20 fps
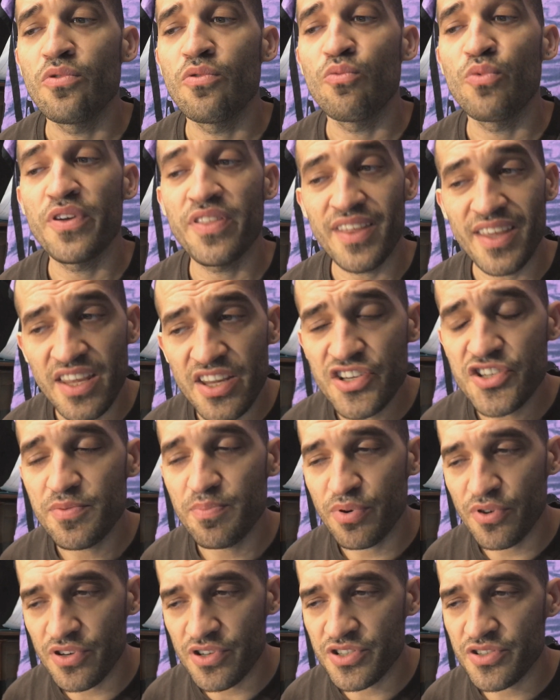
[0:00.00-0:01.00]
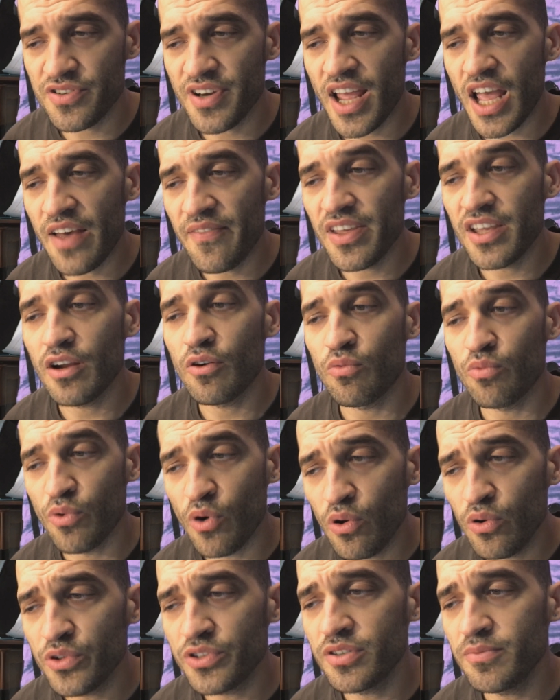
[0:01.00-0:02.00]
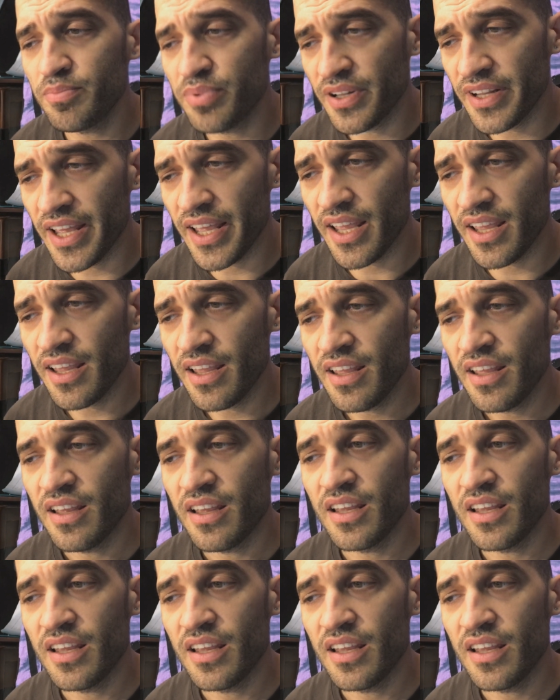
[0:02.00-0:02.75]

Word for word: with each person having a role to play